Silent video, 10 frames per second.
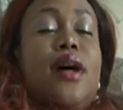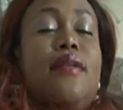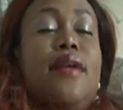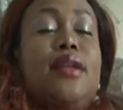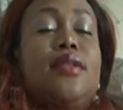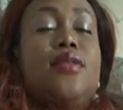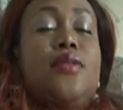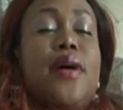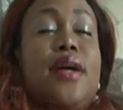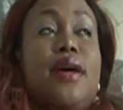I ran
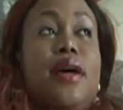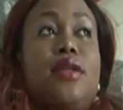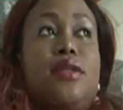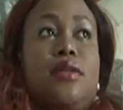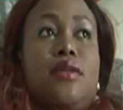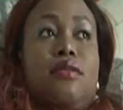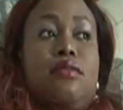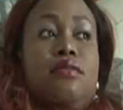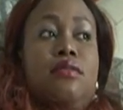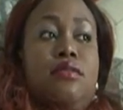into my ex
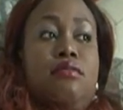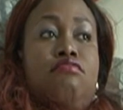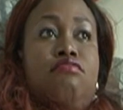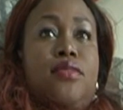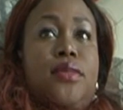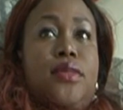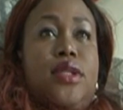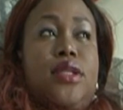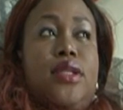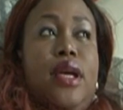
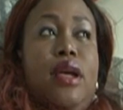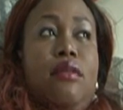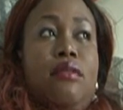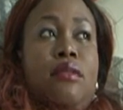today.